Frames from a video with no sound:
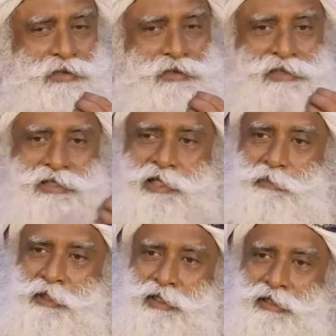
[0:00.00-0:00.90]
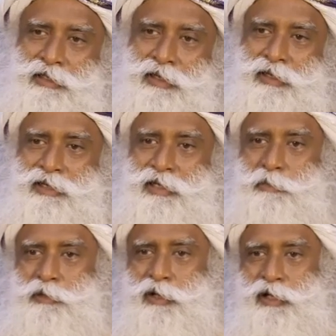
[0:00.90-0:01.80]
sleeping,
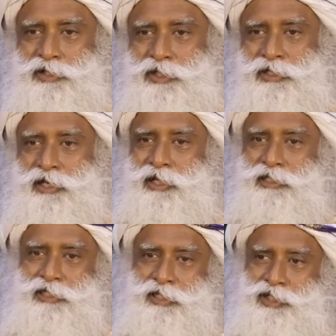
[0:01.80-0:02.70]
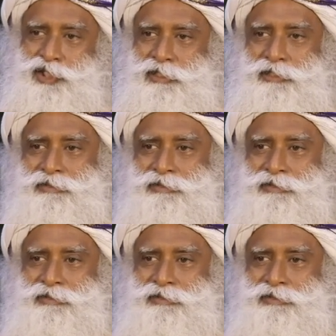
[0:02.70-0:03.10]
reproduction and excretion.